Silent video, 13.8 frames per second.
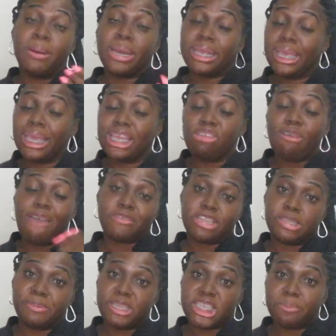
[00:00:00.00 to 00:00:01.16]
But again, you have to
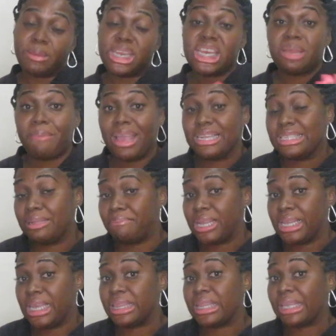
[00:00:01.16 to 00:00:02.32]
spend some money to make some
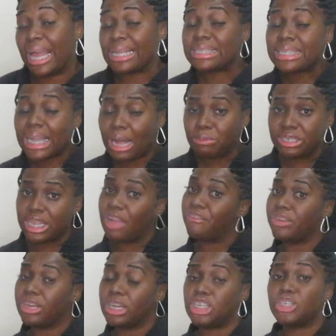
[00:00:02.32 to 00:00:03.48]
money. And the last thing I would
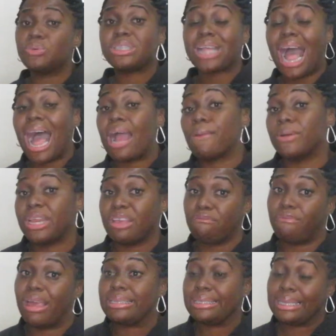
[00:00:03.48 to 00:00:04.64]
definitely do is I would
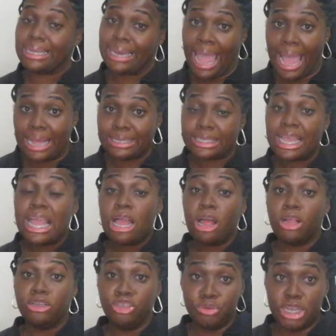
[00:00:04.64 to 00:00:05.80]
invest in ads.
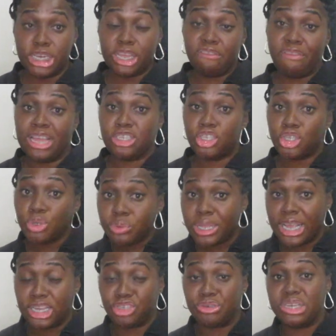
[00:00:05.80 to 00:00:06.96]
You need to invest 2
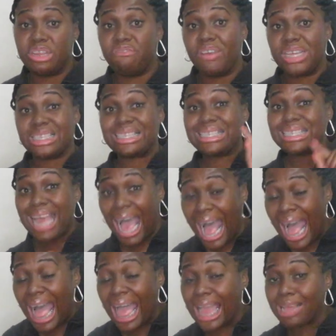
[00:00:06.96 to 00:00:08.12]
things. You need to invest the
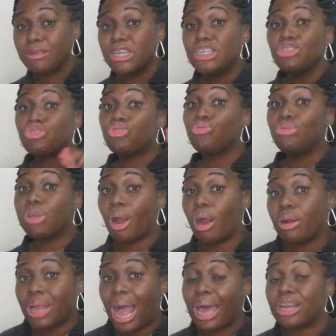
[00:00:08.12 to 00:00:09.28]
time to
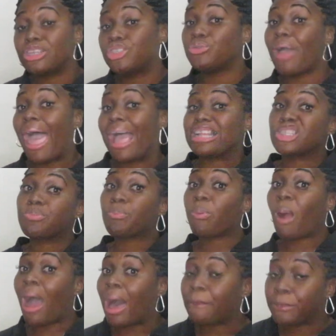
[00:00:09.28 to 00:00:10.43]
learn how to do ads
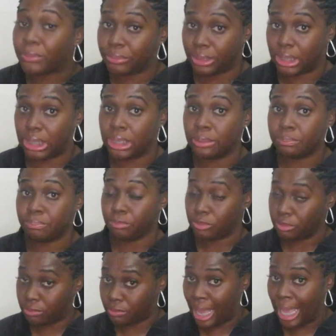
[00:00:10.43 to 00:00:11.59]
properly,
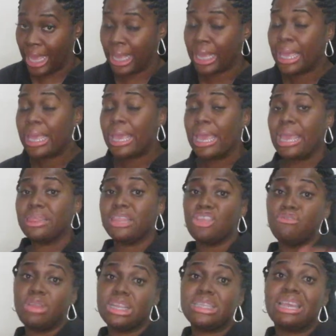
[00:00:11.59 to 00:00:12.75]
right? And then
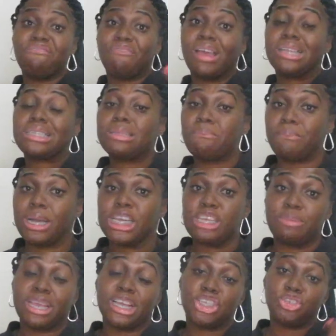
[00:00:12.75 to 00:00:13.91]
you need to invest the money,
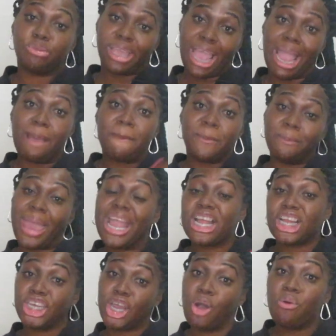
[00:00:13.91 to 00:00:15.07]
because you can't
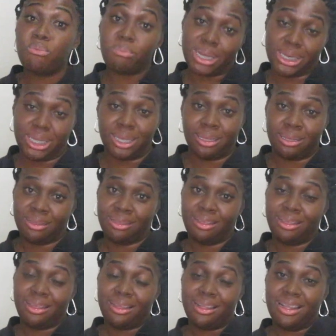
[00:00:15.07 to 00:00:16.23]
make no money
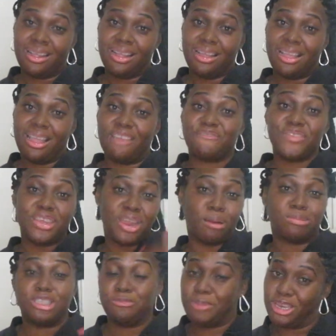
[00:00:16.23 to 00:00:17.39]
if you
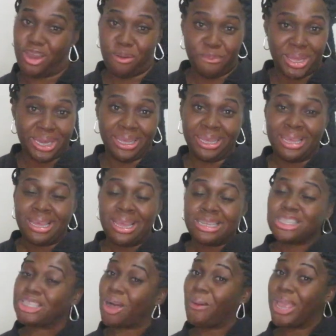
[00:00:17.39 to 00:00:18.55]
don't spend no money.
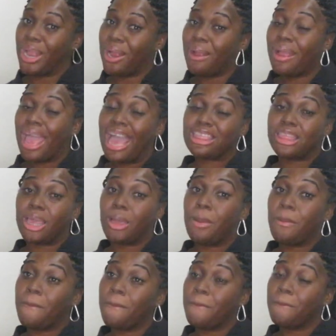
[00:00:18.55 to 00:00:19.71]
So here at
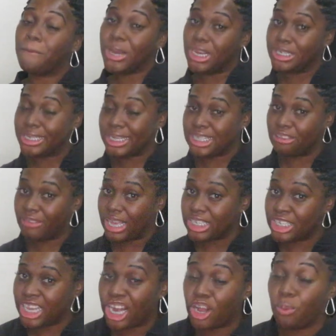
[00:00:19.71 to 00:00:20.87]
the Pretty Chicks
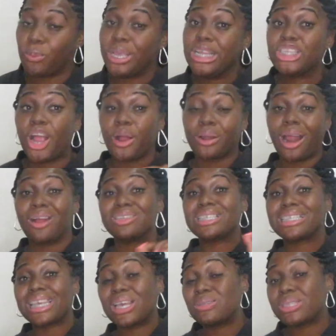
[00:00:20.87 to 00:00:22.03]
Invest channel, we turn our
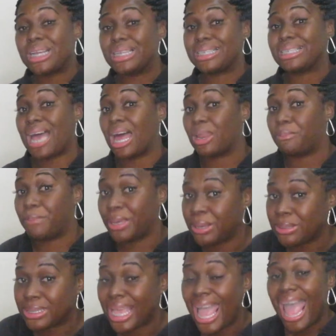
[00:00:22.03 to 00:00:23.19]
skills into dollar
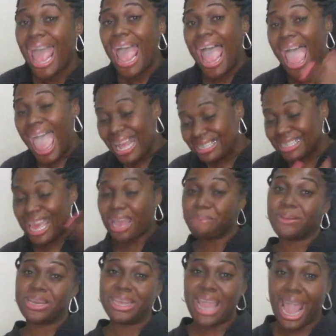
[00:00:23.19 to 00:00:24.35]
bills.
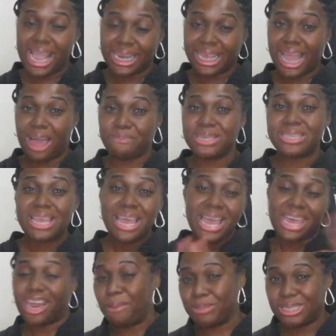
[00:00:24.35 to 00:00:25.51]
#PrettyGang in the comments,
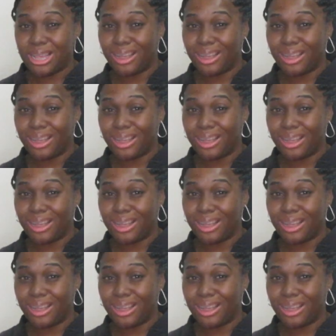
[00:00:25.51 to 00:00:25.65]
and I'll be